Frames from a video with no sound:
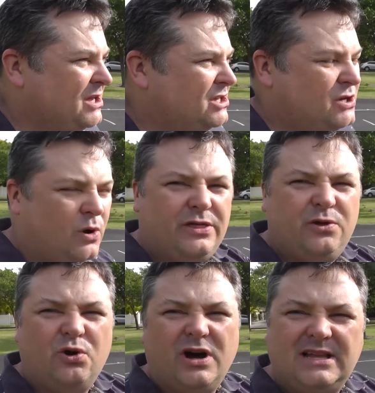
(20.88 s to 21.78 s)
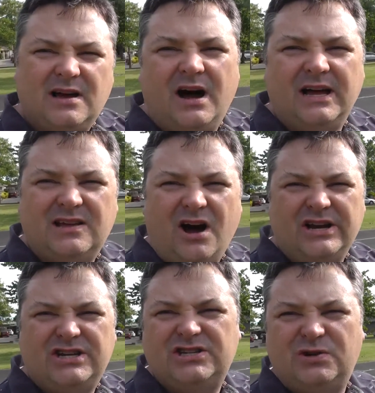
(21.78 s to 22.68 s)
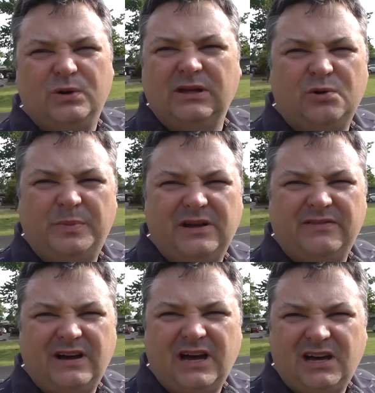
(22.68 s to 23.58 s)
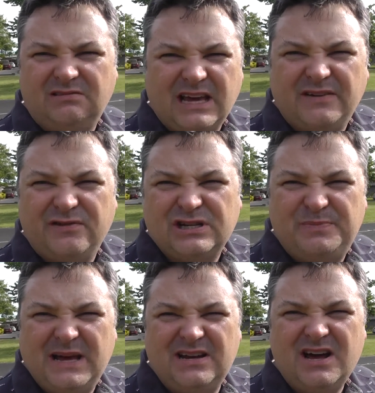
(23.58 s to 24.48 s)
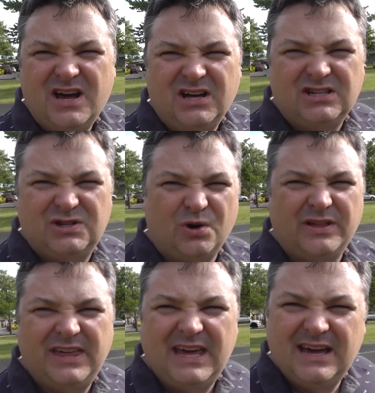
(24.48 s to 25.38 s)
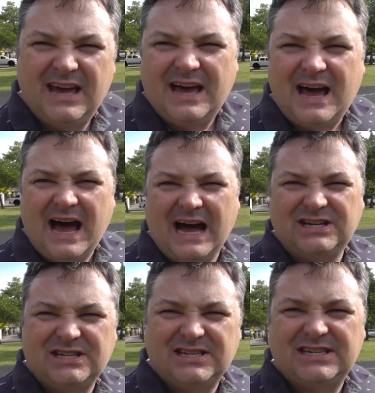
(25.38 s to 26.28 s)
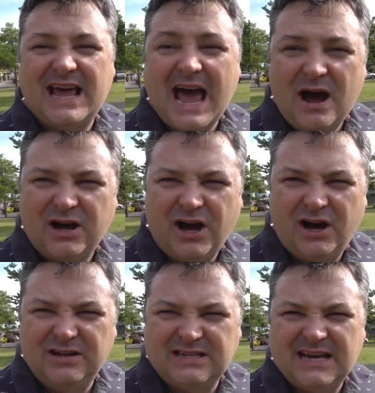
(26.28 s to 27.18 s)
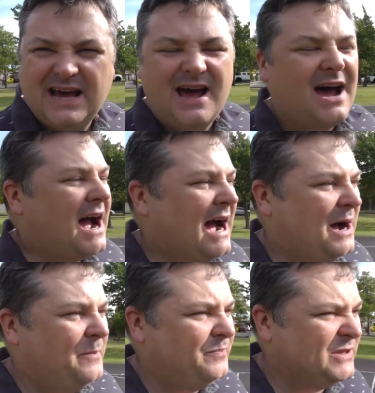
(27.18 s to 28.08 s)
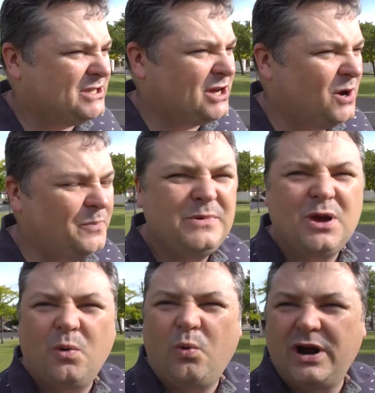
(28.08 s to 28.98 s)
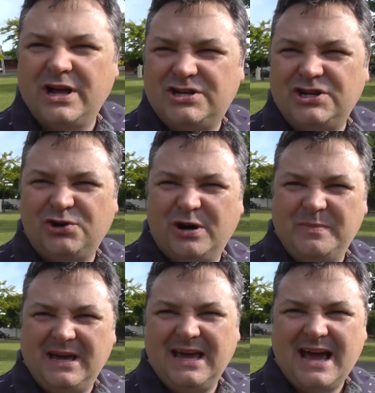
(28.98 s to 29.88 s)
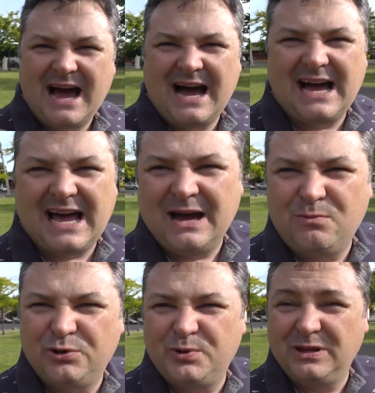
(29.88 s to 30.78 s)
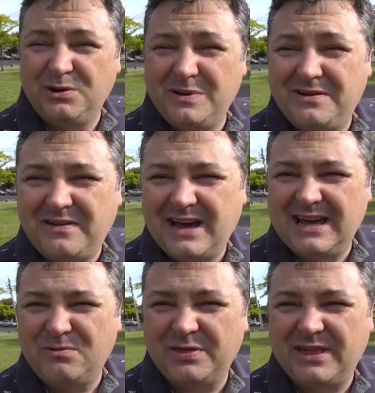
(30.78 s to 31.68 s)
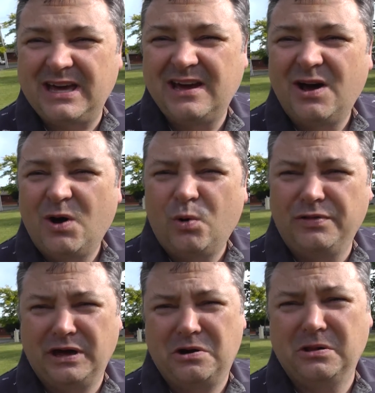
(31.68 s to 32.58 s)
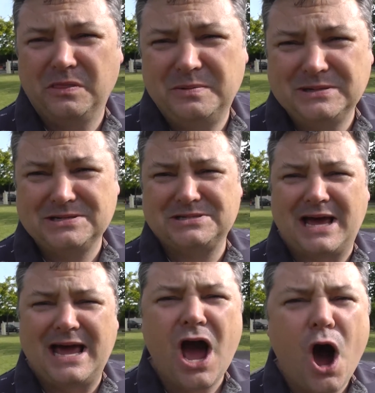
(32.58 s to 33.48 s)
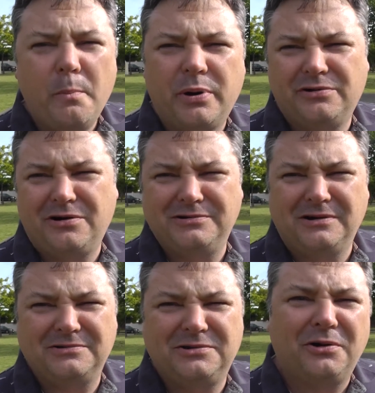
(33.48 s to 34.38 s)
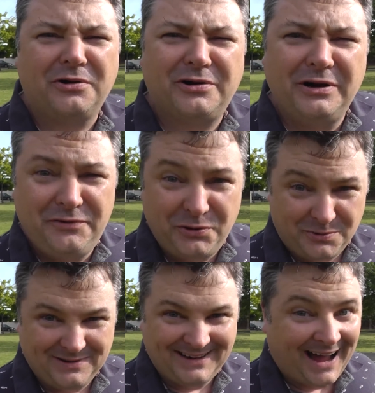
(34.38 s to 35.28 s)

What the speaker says: So I thought I'd just do a little bit of a take it for a spin sort of thing, just to see how it goes. So why don't you join me, and we'll do a little bit of a what they call in the business a product review.